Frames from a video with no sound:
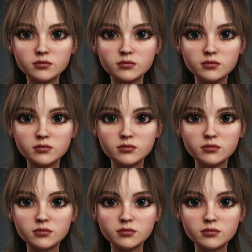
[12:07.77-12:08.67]

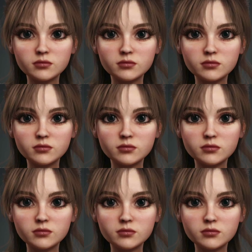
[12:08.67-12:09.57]

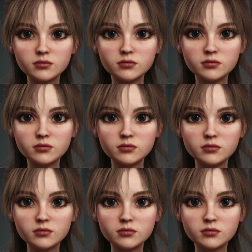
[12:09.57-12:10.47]

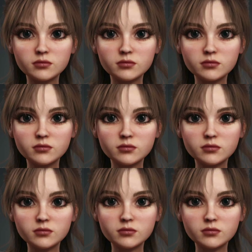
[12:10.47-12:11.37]

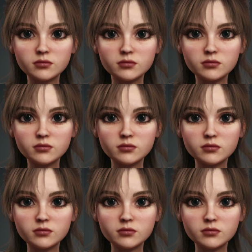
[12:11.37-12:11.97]
(no one is talking)